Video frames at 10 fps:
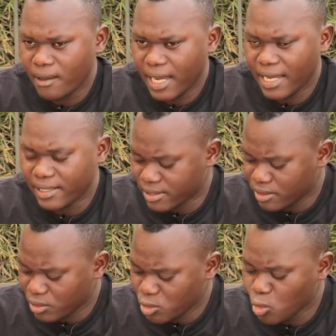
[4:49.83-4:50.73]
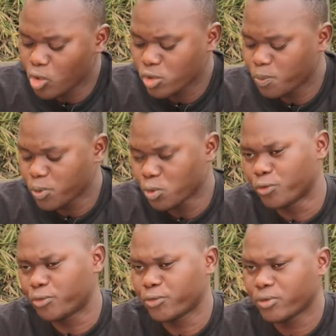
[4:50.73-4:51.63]
and to what
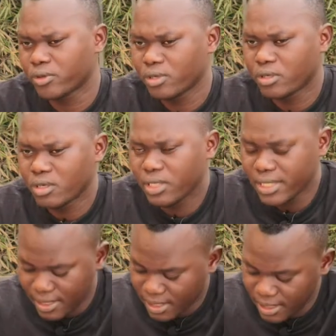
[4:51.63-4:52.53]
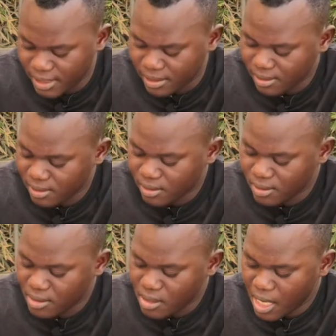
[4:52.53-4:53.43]
proof is he,
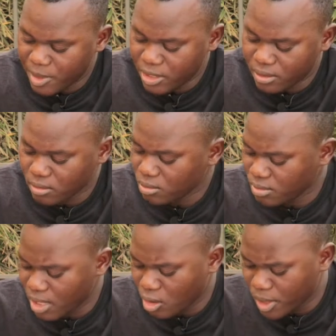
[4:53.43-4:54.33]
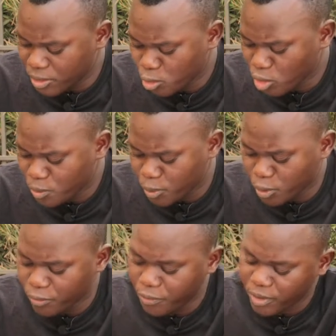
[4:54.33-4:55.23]
to what
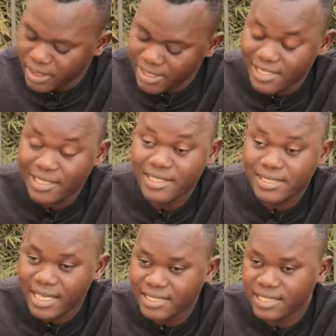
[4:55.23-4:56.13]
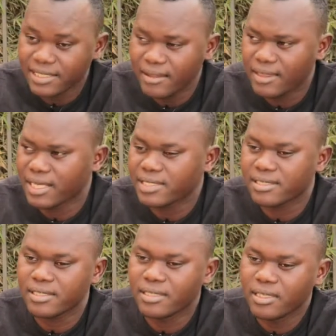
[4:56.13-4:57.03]
proof is he certain
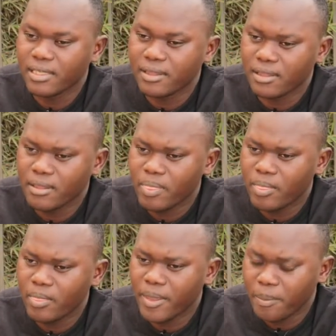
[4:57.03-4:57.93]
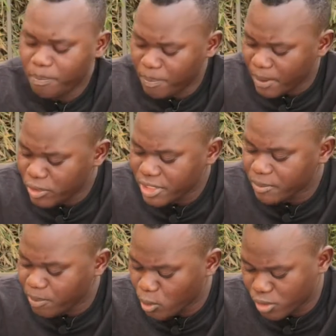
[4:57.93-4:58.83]
that the purported
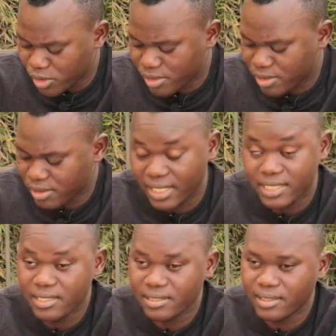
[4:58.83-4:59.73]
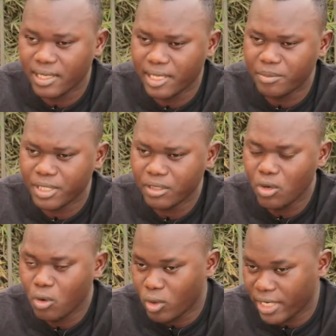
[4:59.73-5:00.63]
posts that he's claiming
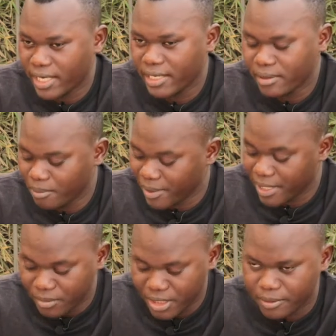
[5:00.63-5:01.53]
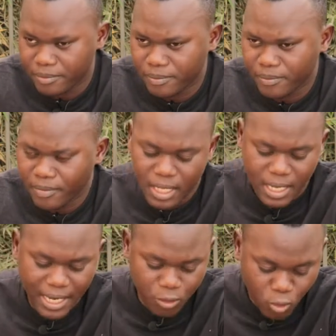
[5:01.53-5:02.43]
were done by me.
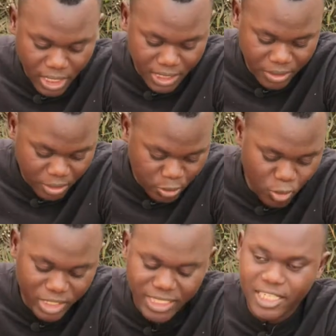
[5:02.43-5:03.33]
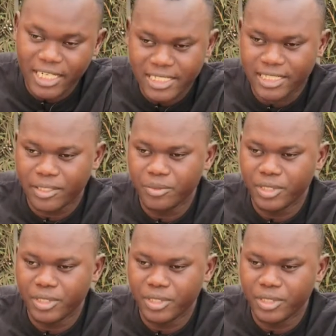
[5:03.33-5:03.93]
And why would he threaten